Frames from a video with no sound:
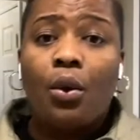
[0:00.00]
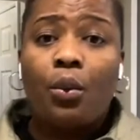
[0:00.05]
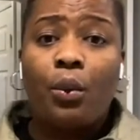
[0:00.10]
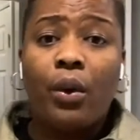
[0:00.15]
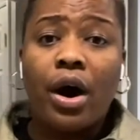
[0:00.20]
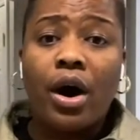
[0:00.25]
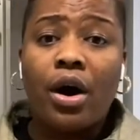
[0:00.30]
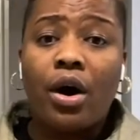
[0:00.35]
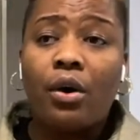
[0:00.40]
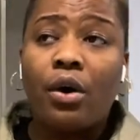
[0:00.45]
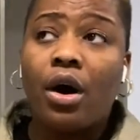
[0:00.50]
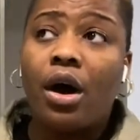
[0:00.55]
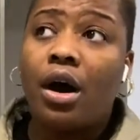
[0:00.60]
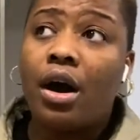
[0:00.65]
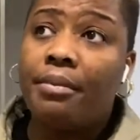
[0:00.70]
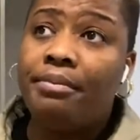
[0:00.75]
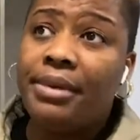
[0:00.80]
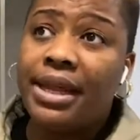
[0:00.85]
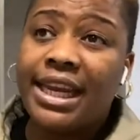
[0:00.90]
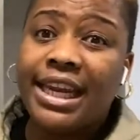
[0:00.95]

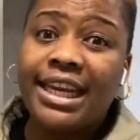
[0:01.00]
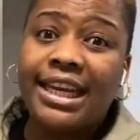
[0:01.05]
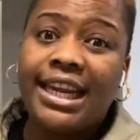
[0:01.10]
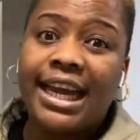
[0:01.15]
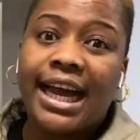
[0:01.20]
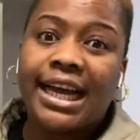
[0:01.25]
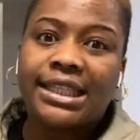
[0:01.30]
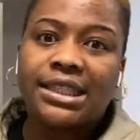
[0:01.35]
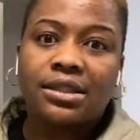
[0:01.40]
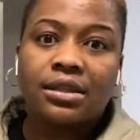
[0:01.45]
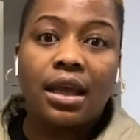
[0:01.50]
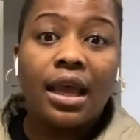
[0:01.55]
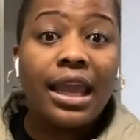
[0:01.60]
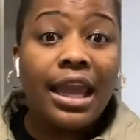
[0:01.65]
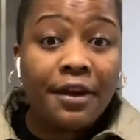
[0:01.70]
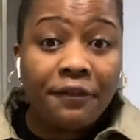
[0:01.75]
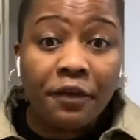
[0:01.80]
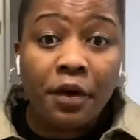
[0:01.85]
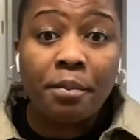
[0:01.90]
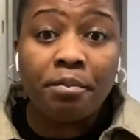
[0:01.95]
Meaning that
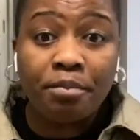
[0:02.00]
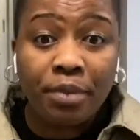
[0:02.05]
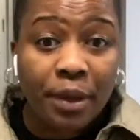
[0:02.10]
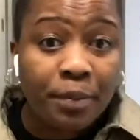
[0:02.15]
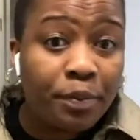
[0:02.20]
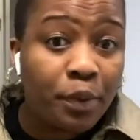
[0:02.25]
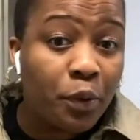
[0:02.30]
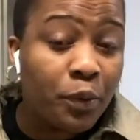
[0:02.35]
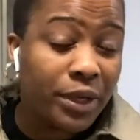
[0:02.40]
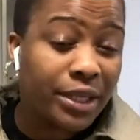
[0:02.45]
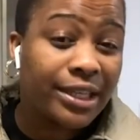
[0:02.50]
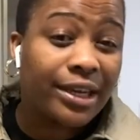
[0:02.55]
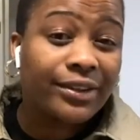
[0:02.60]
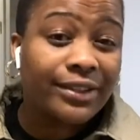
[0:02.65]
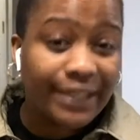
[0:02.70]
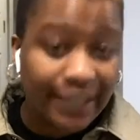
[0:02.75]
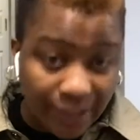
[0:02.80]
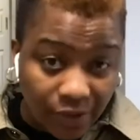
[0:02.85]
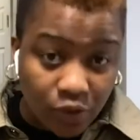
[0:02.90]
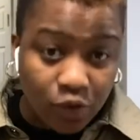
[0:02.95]
even people
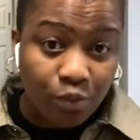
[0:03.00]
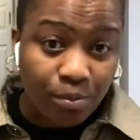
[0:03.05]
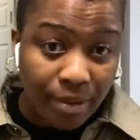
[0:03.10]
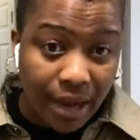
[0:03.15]
without health